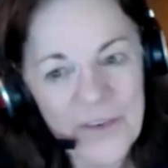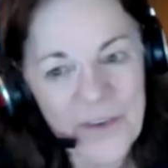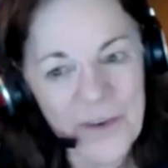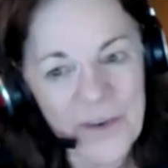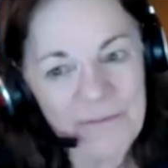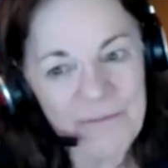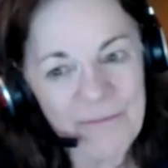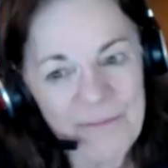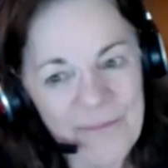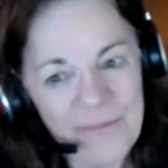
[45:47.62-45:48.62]
Very true.
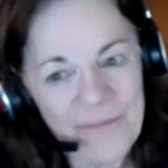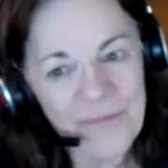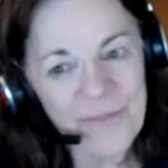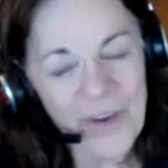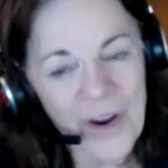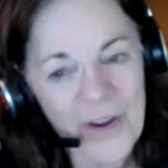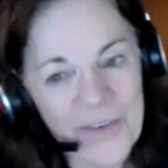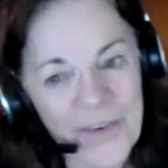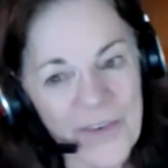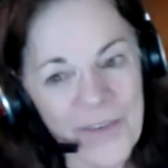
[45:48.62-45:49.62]
Very
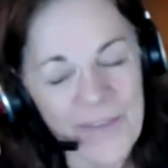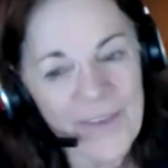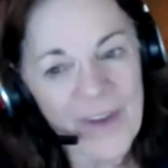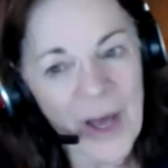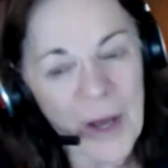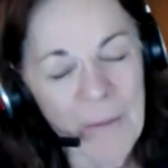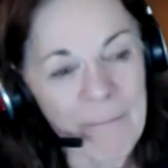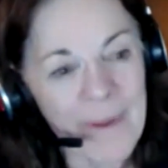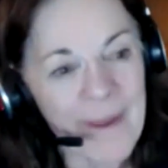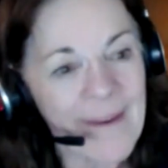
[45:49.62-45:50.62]
true. You
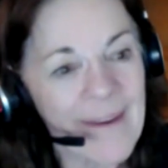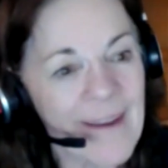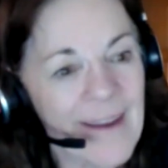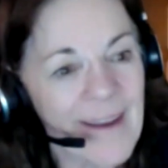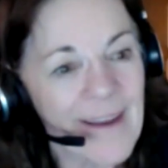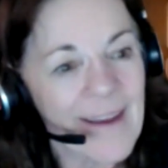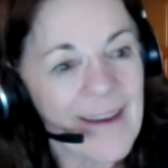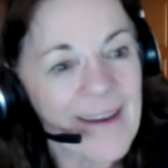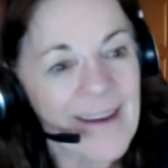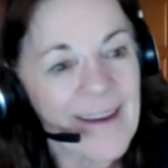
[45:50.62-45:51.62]

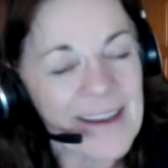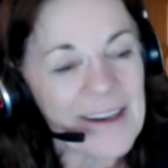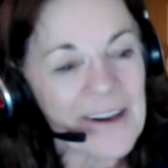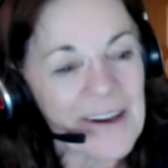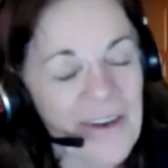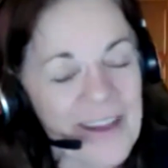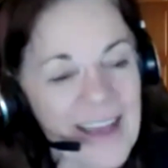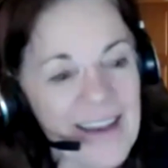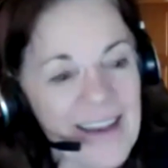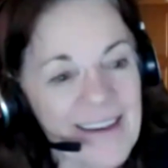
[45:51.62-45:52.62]
know,
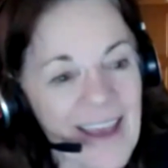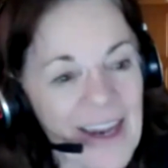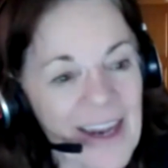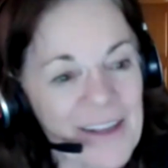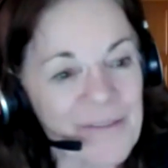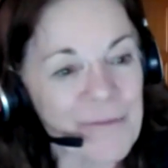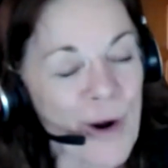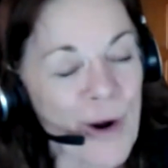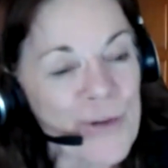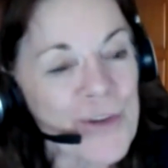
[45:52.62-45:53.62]
and at a
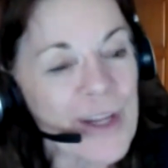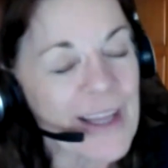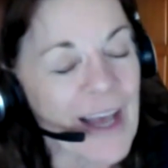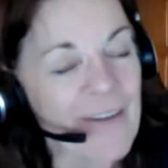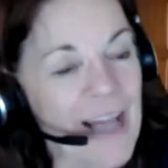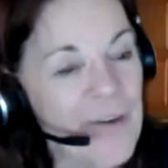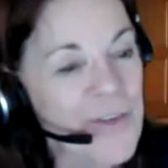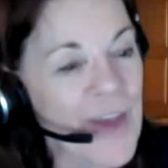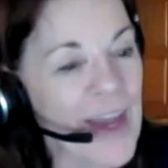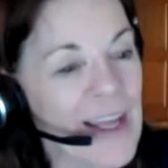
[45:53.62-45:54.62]
personal level, I
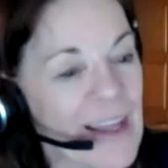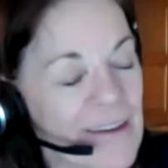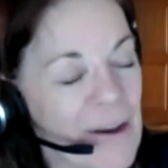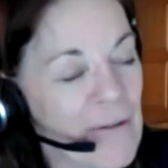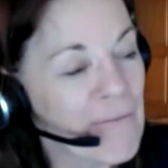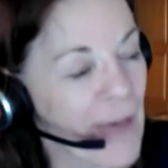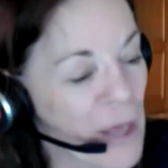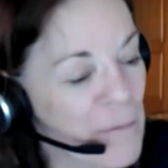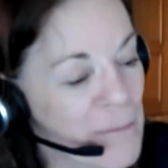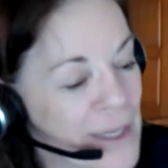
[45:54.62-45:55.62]
was at a
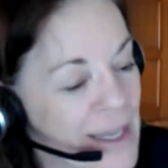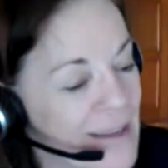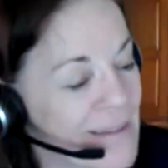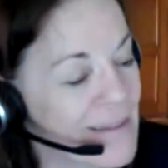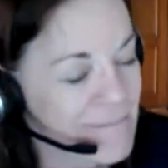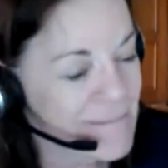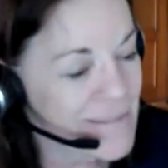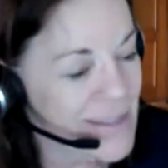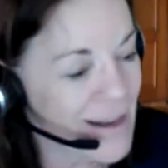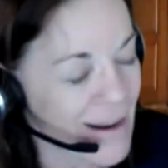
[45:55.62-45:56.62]
family
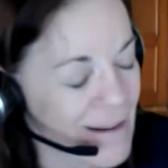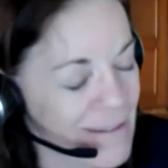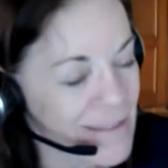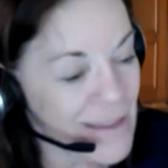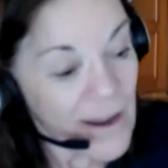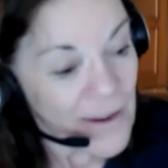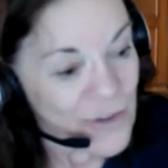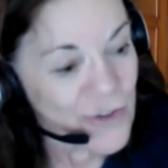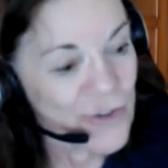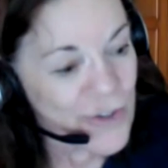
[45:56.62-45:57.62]

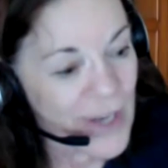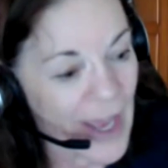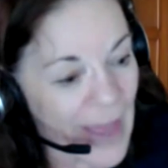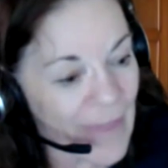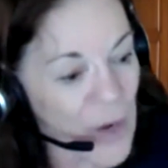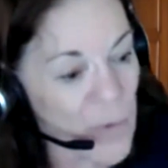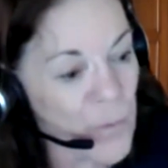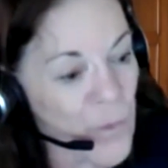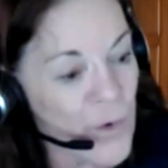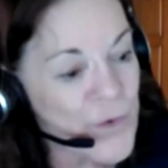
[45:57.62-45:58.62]
lunch, and there
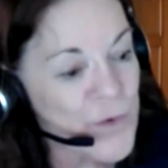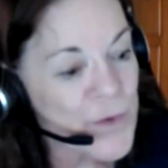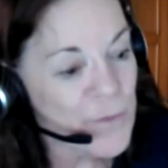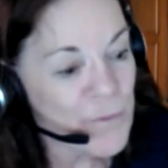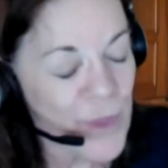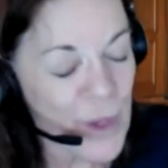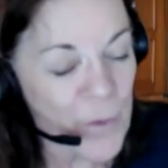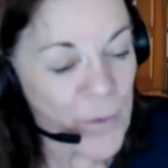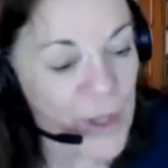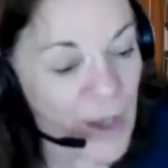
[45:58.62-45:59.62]
were
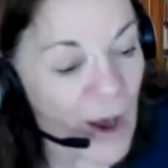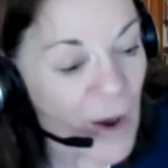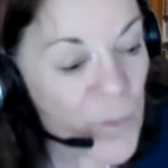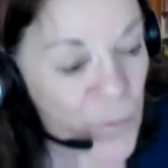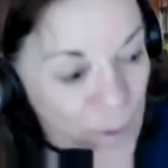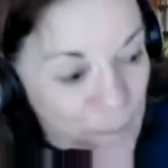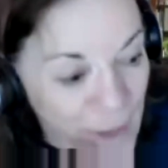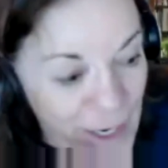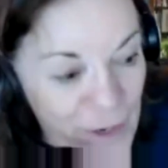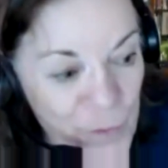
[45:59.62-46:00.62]
young
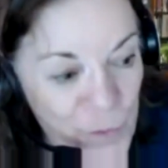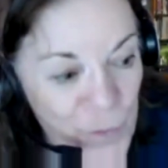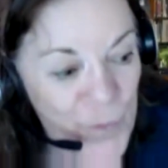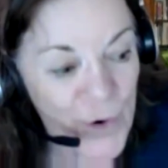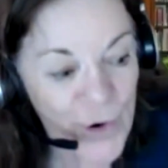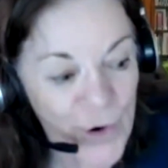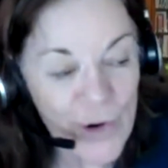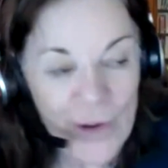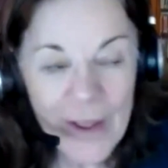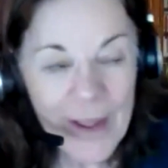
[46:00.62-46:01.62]
women who were